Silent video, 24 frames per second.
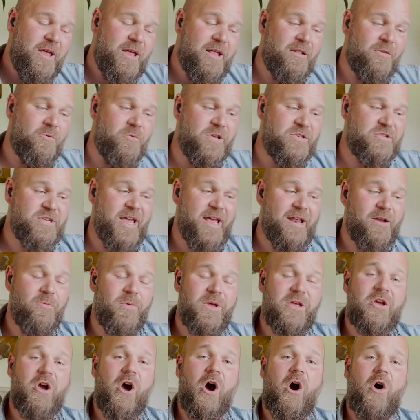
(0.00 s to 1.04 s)
in Louisiana,
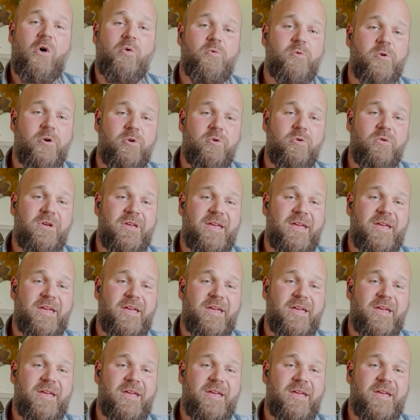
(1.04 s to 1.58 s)
we call roux